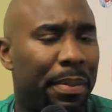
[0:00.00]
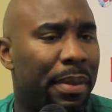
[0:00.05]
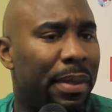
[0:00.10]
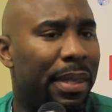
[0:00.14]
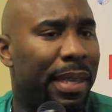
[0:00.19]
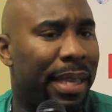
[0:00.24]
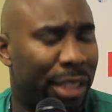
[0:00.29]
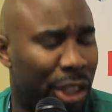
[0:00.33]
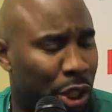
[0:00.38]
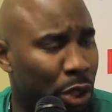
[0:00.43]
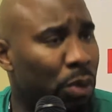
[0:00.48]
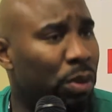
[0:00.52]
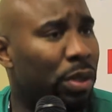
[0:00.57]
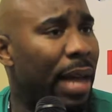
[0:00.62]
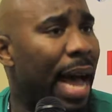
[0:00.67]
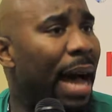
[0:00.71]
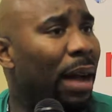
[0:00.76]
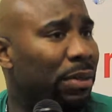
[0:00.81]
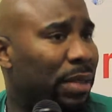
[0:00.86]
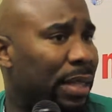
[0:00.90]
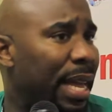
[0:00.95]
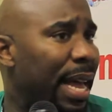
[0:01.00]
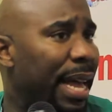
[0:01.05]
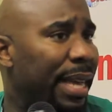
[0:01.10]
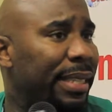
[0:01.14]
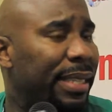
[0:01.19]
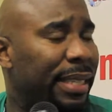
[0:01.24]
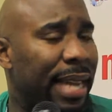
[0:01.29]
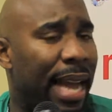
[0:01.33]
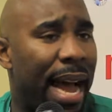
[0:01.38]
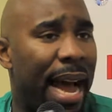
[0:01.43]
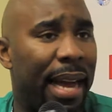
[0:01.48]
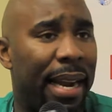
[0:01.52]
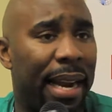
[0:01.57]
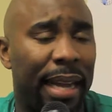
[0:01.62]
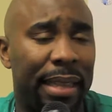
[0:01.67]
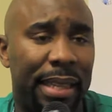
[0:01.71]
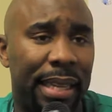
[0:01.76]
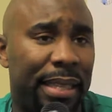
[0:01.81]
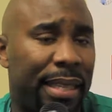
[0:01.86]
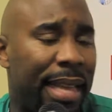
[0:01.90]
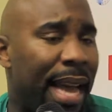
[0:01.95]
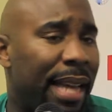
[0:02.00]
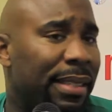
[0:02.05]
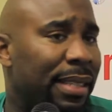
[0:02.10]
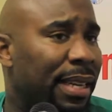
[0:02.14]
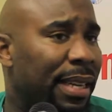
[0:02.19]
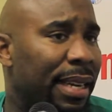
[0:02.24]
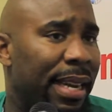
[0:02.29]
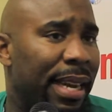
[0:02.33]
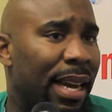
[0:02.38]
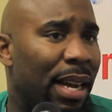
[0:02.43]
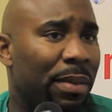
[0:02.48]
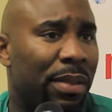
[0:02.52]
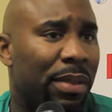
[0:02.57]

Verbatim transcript: can shoot the outside shot. I think that's going to help.